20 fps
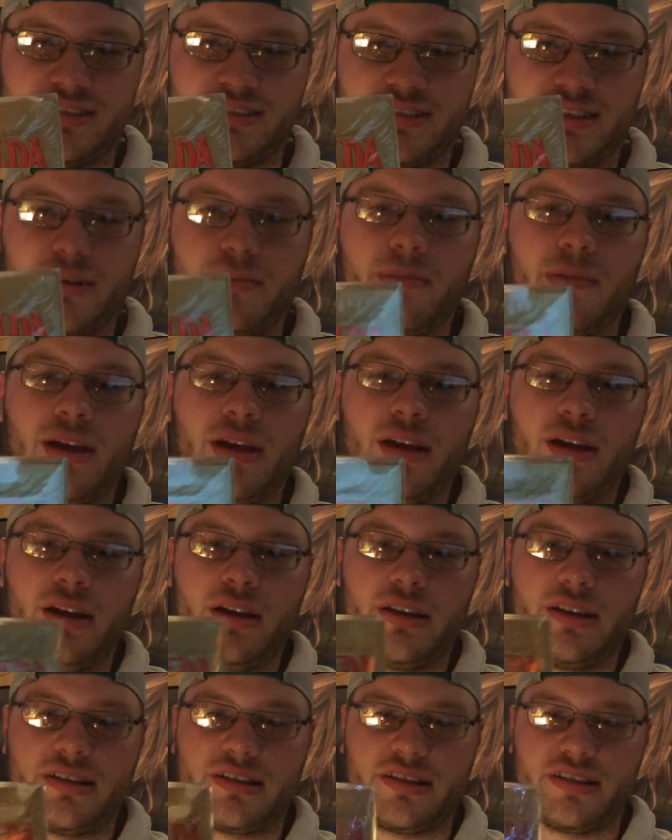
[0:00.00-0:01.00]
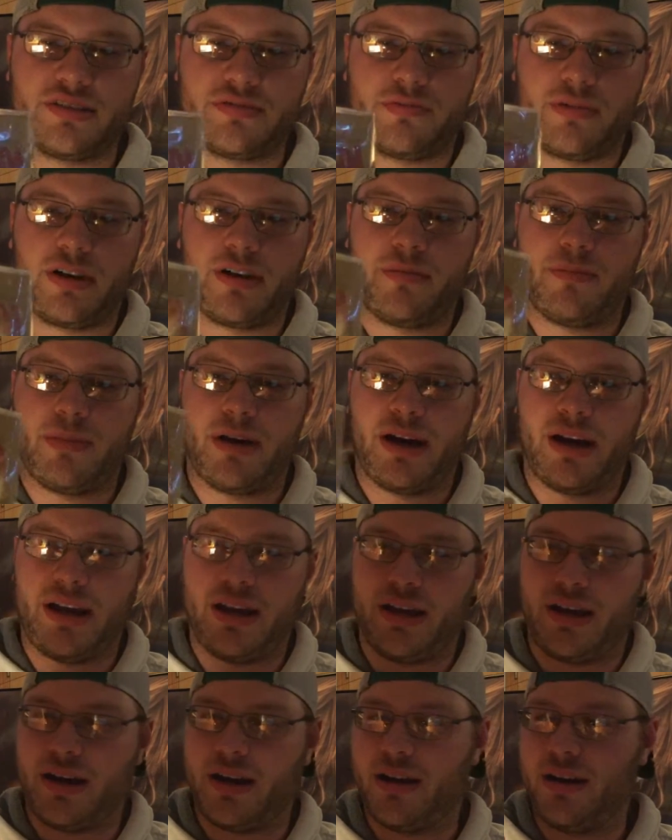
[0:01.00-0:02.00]
So this is one of
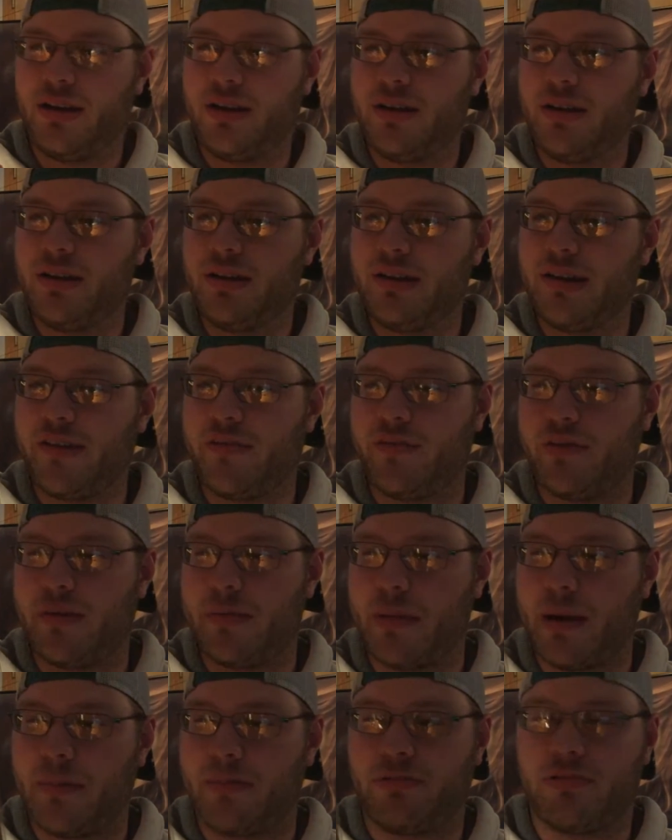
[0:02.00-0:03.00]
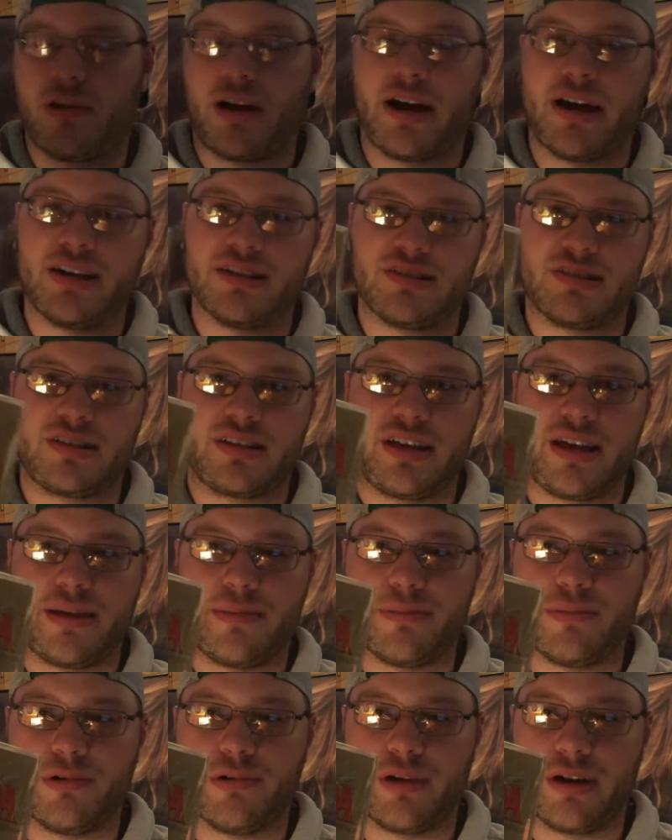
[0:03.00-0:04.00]
my, definitely my prized
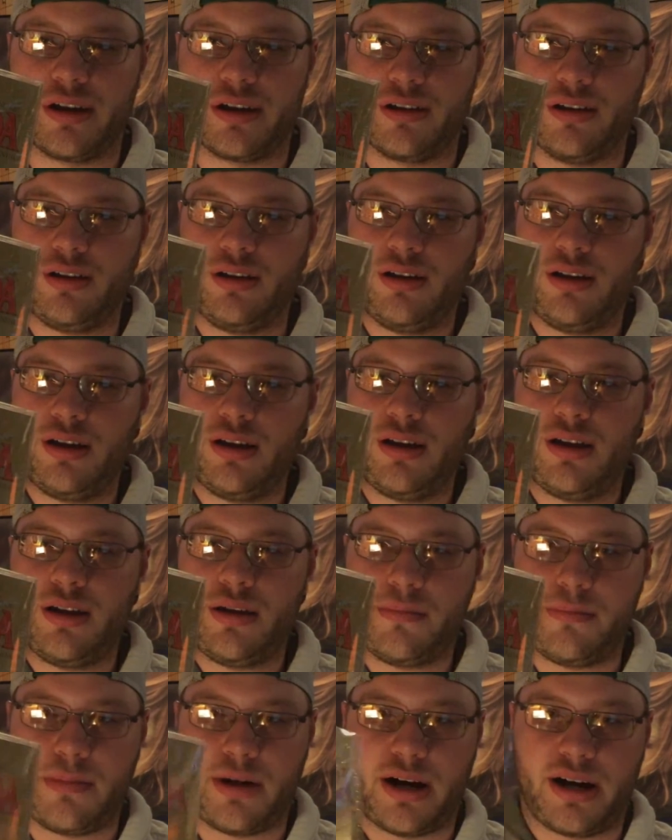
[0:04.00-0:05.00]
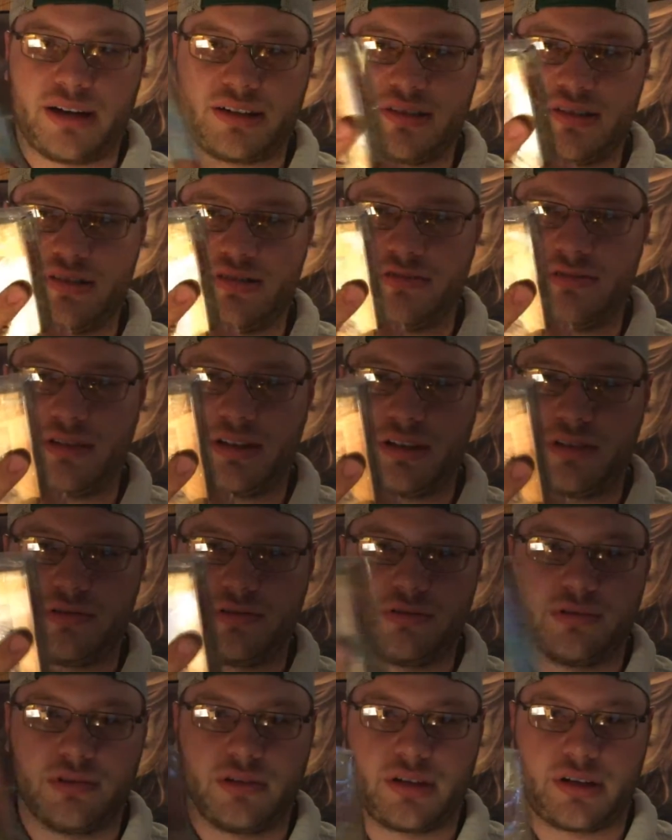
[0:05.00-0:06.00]
Game Boy boxes. Really
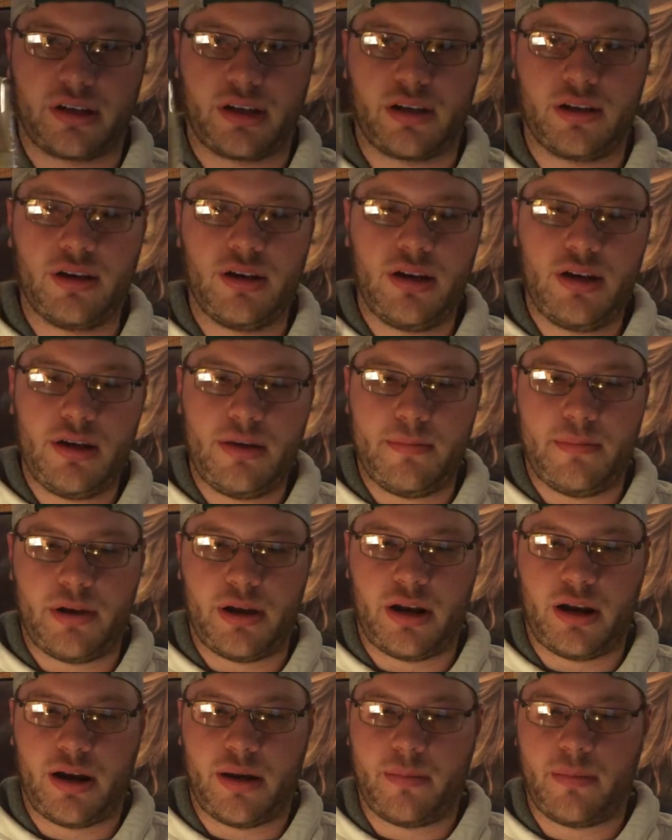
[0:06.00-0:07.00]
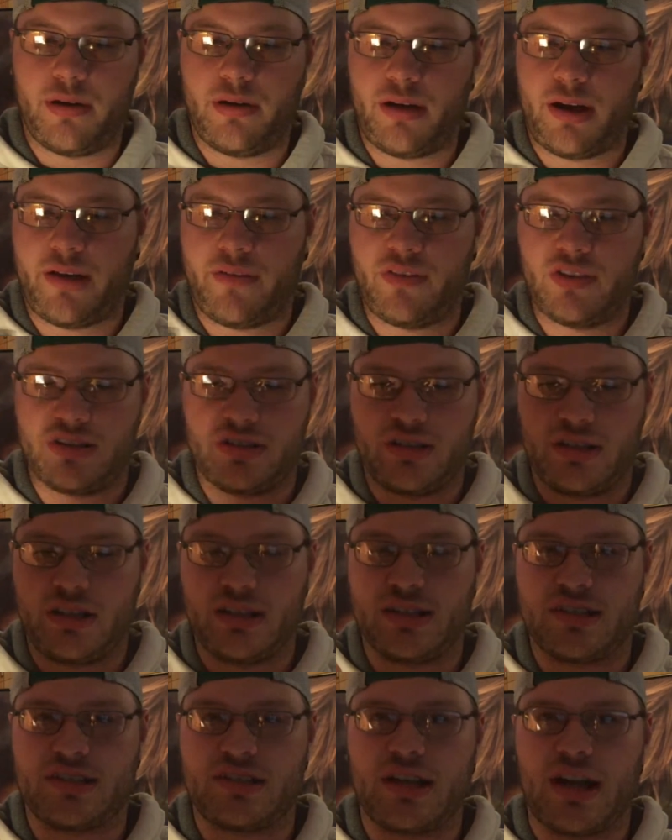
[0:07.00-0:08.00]
cool looking. But obviously
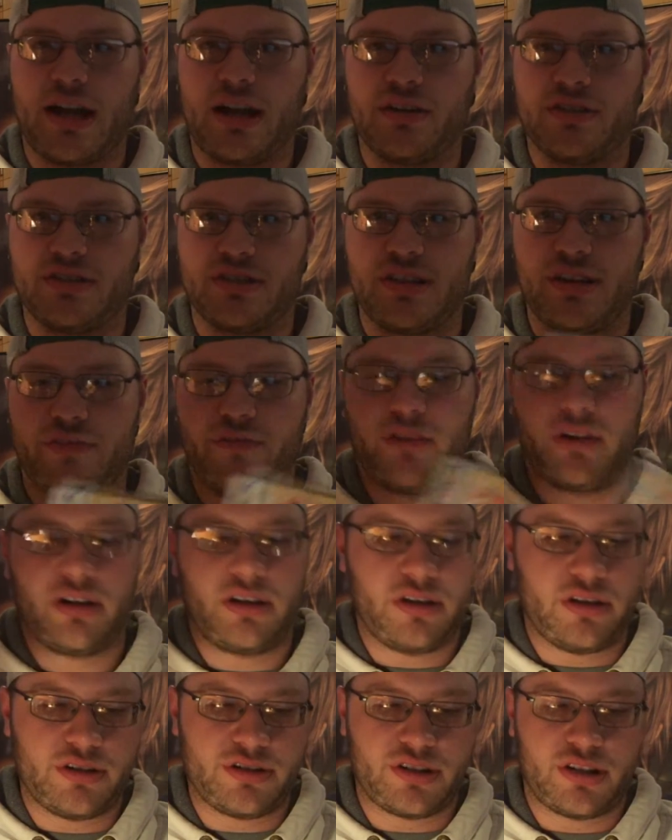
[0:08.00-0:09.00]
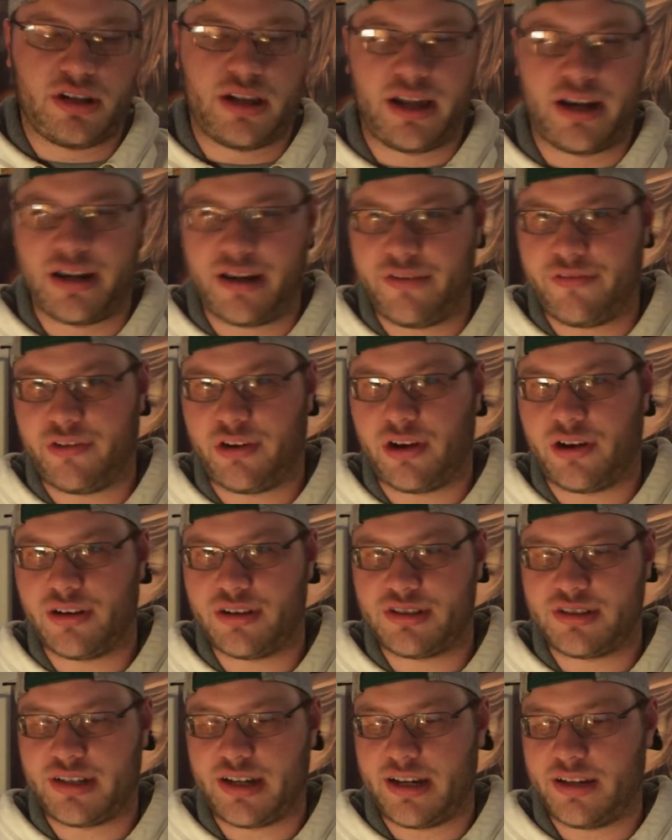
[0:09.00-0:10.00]
the style's different. There's a lot of different art
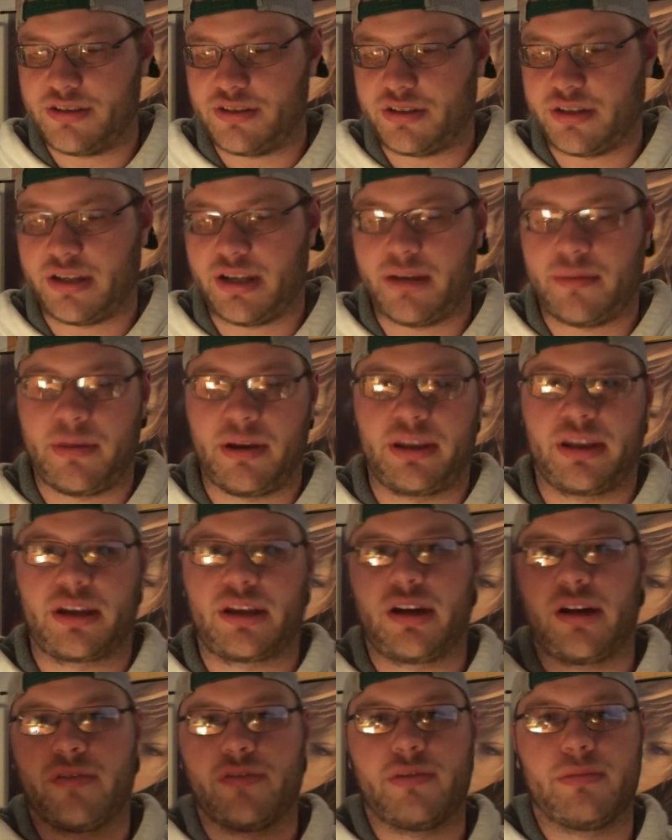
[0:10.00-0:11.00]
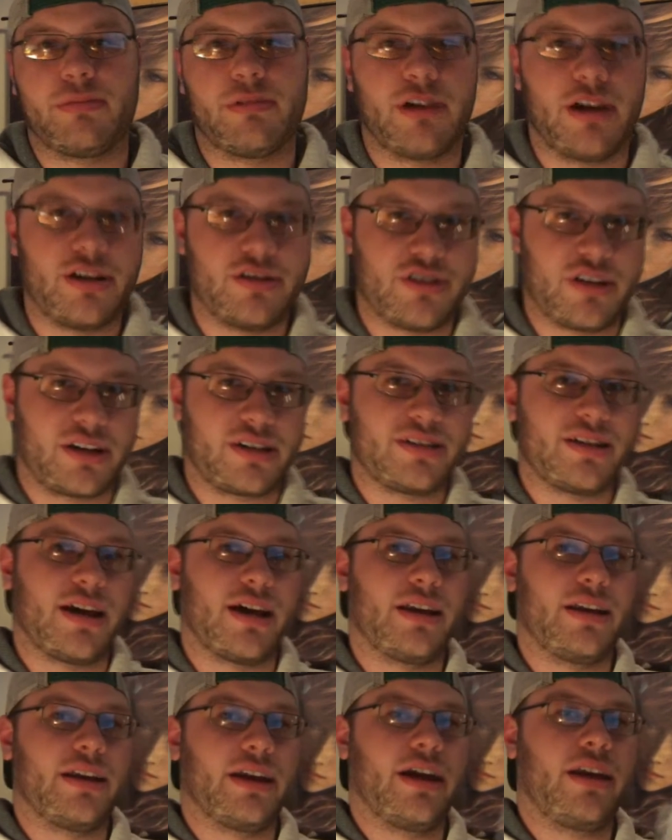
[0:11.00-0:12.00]
styles. You can get them on the
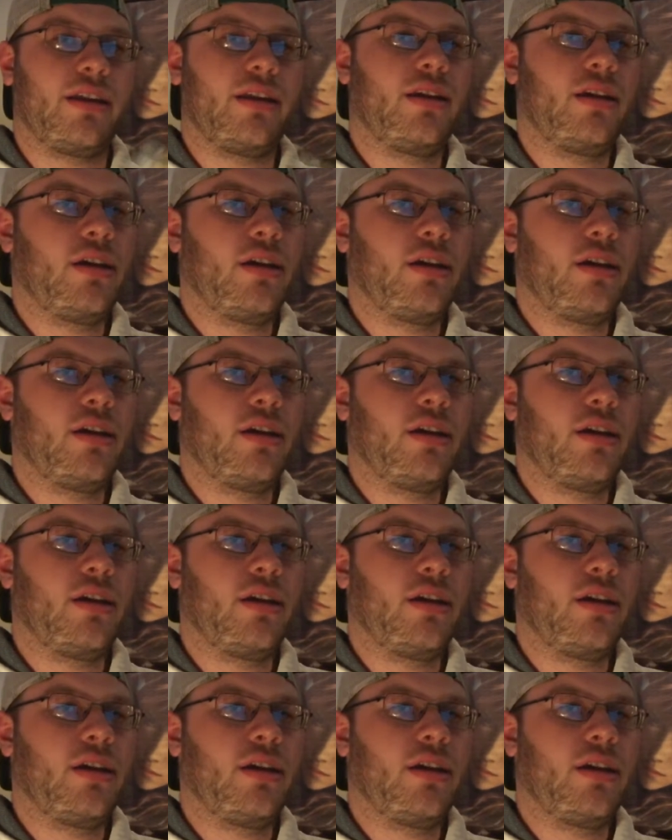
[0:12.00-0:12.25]
coverproject.net.